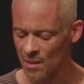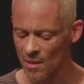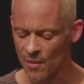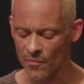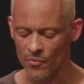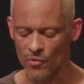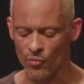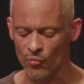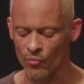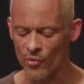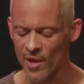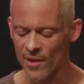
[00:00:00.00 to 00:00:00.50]

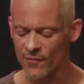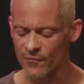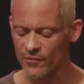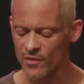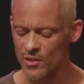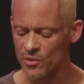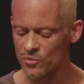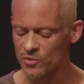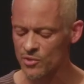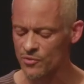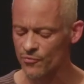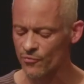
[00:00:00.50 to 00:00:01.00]
the
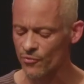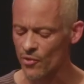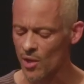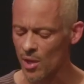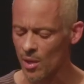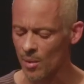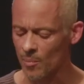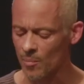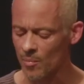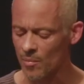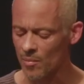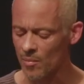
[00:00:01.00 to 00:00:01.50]
refuge
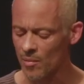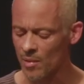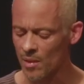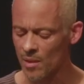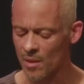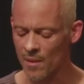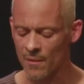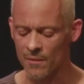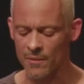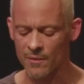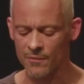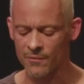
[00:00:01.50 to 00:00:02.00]
from,
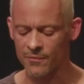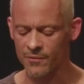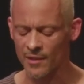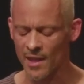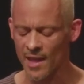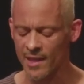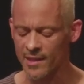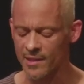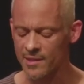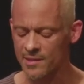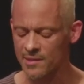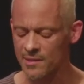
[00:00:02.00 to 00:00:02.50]
the
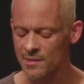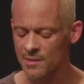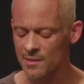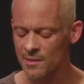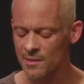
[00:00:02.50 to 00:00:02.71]
flight,